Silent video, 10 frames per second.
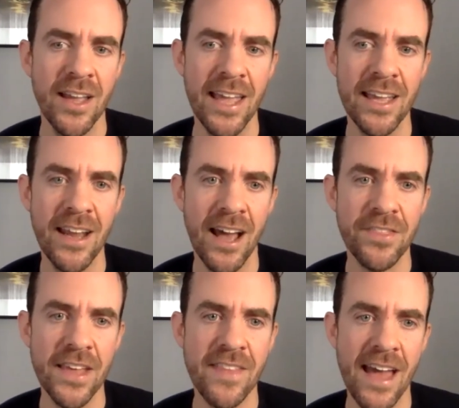And I
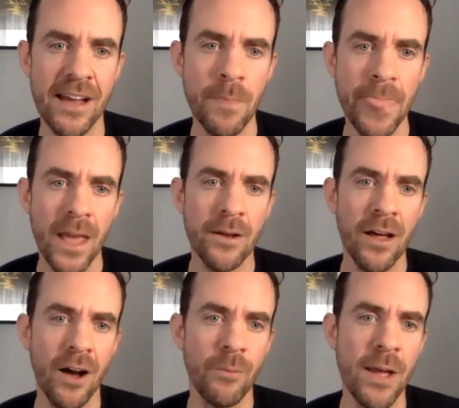think that
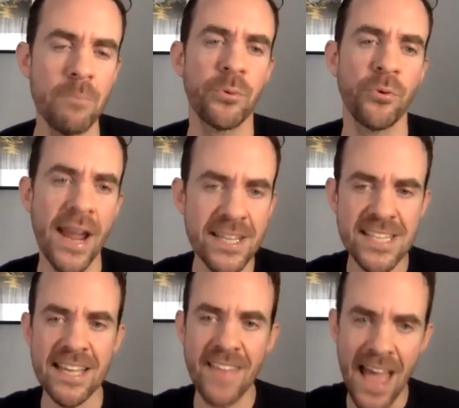
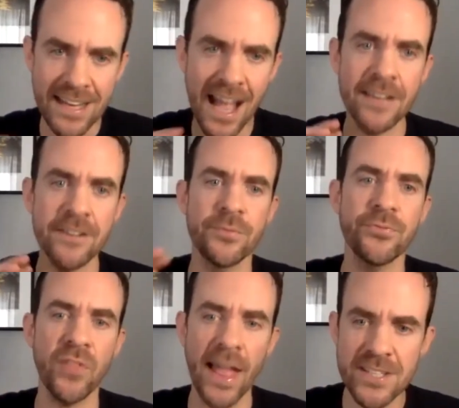embracing that kind of
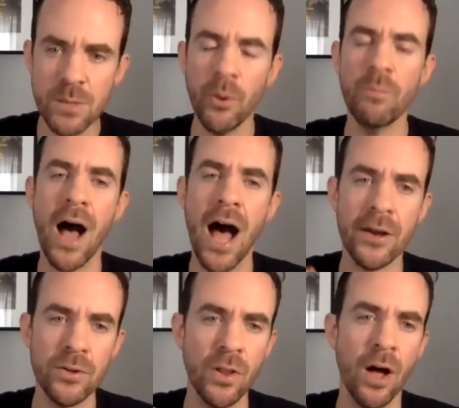flexible
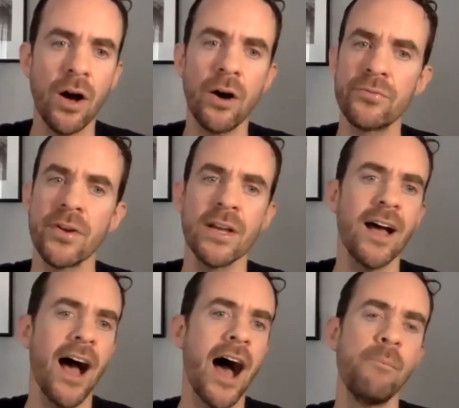model of
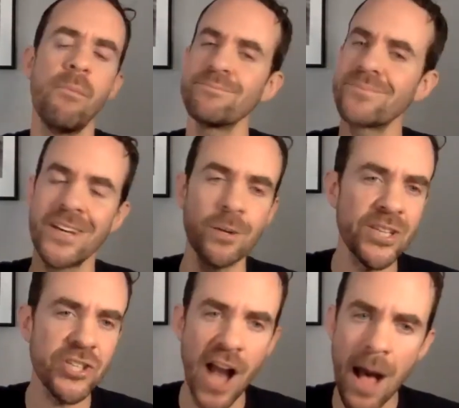I'm going to be
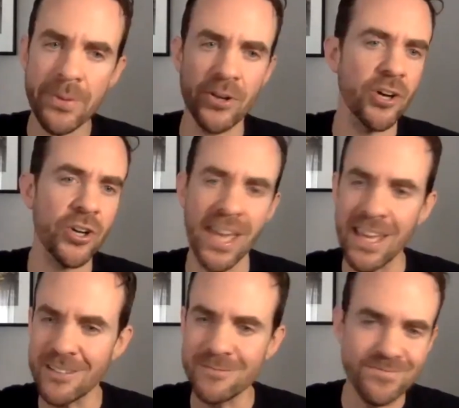chopping or
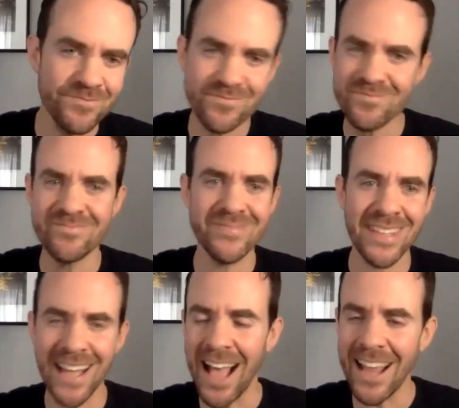cooking
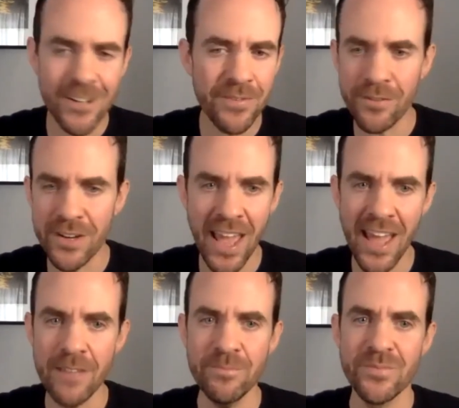kind of every
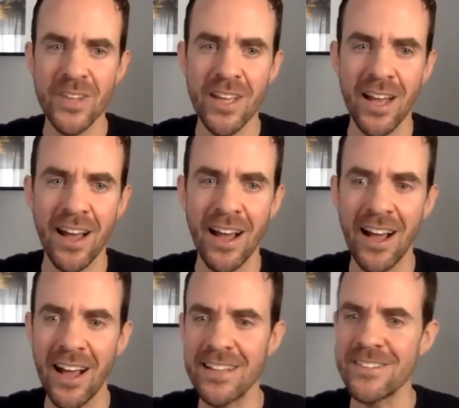day,
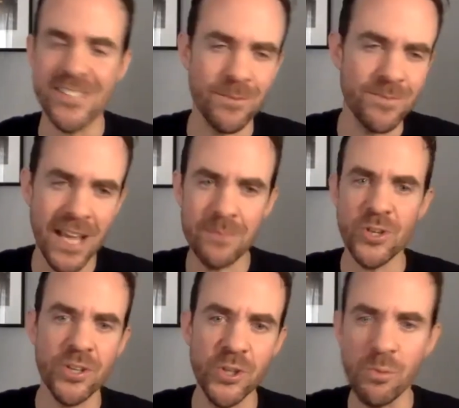and sometimes
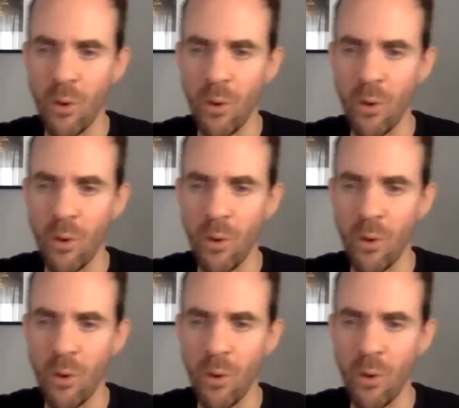you can do